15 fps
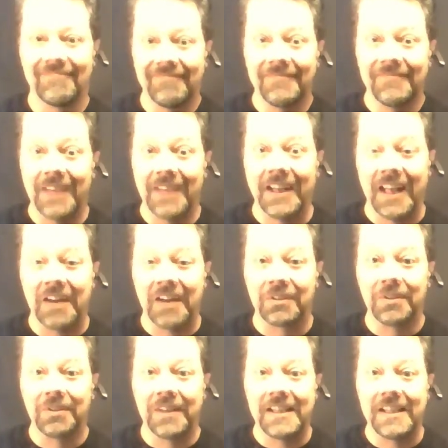An integral
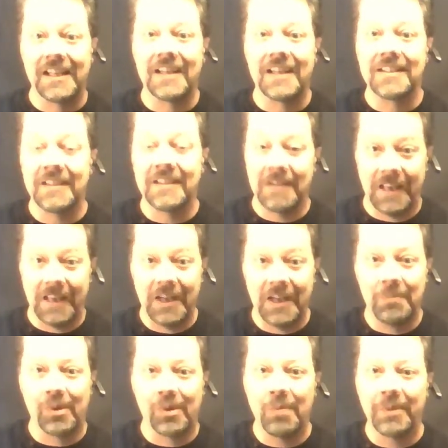that does
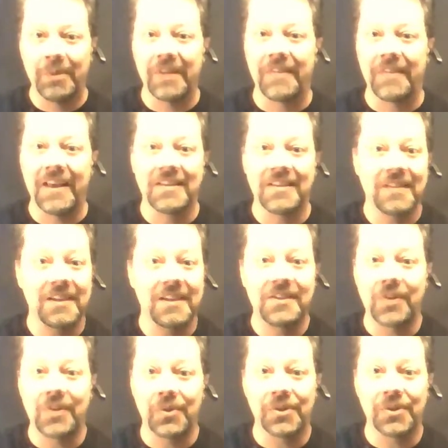inappropriate things in
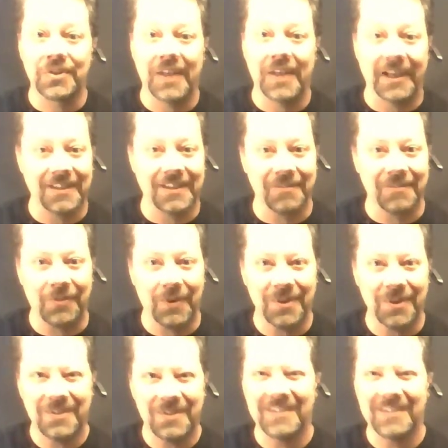social settings, of course.